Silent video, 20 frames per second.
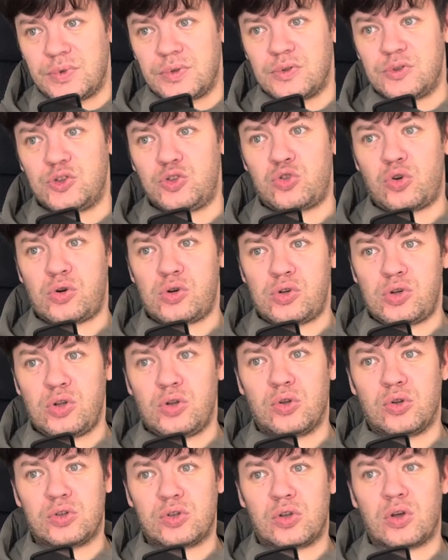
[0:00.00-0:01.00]

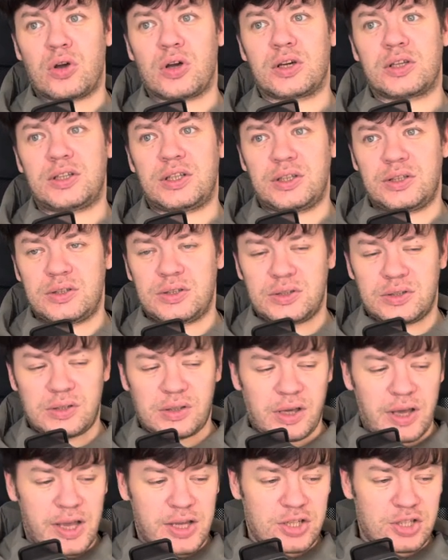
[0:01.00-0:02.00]
journal or talk
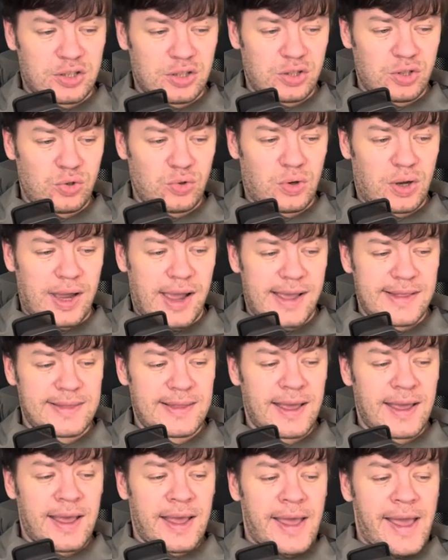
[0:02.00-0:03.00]
that actually you had,
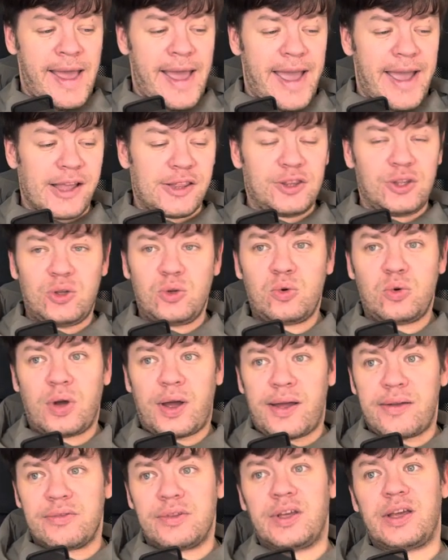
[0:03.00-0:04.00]
and you
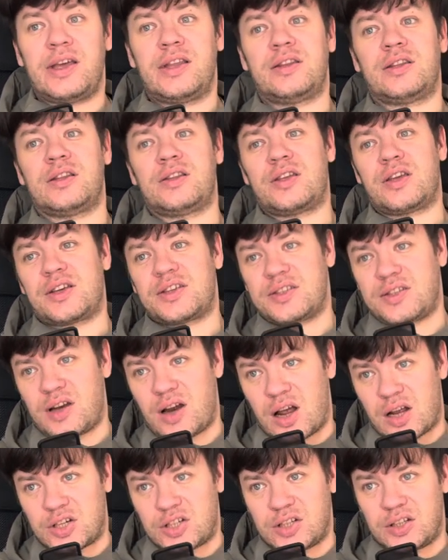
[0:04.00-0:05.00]
have the entity
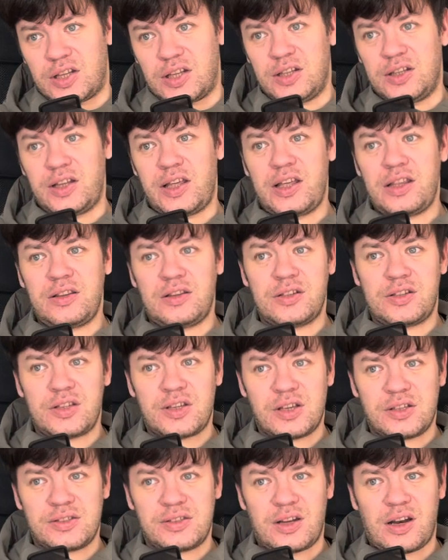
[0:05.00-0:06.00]
extraction. And entity
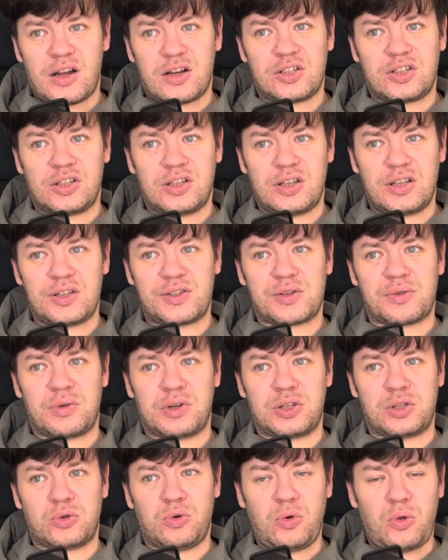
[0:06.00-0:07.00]
extraction is
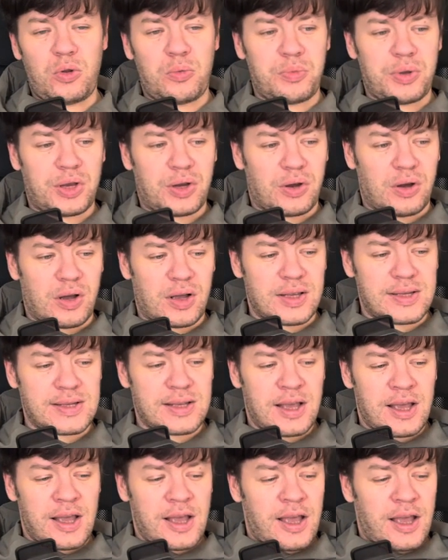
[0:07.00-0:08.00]
quite cool because
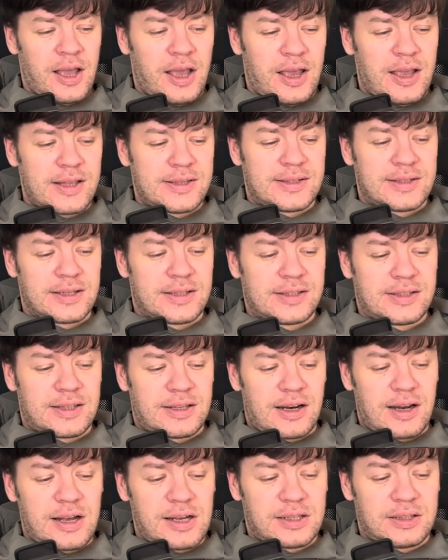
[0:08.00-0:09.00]
it's
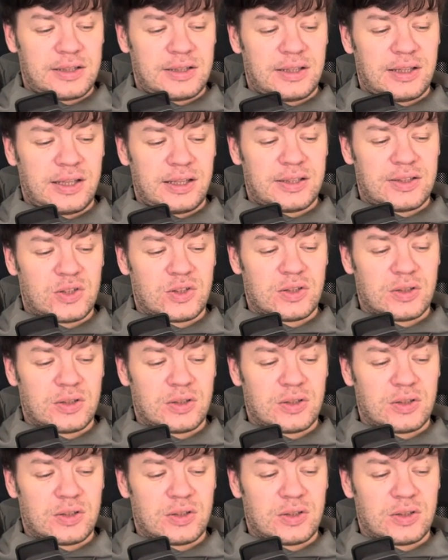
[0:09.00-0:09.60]
extract the